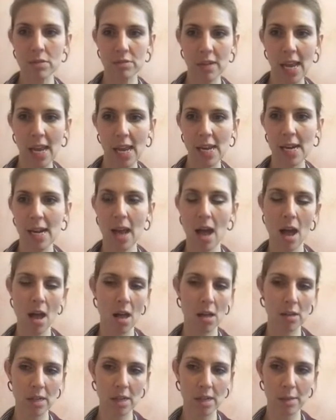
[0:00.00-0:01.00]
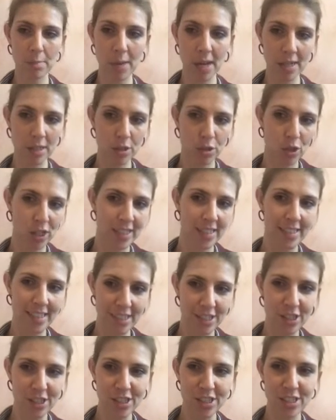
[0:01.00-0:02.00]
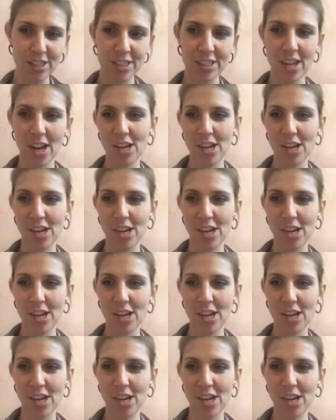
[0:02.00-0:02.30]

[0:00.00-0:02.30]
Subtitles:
Right? All good Montessori teachers